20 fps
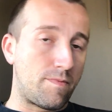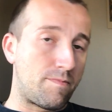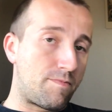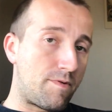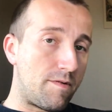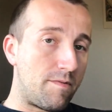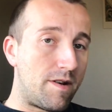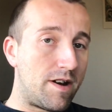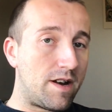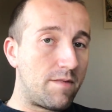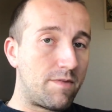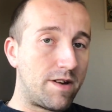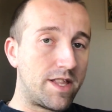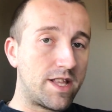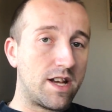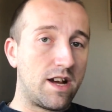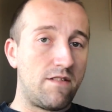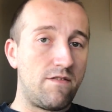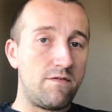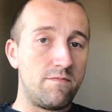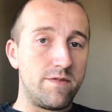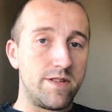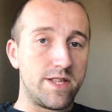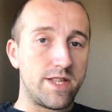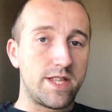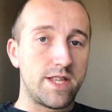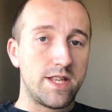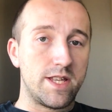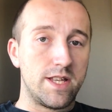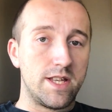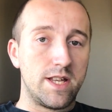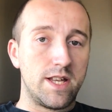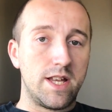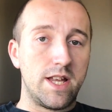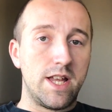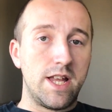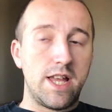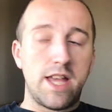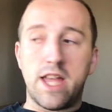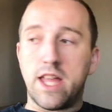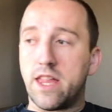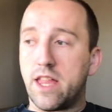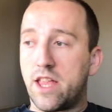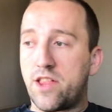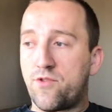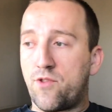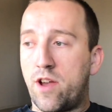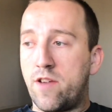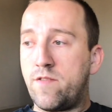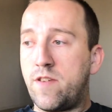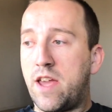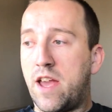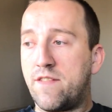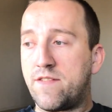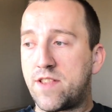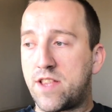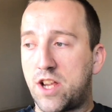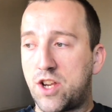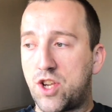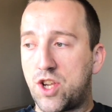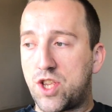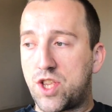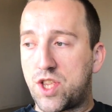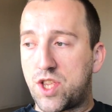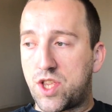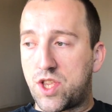primarily by the government. And that's why we have such an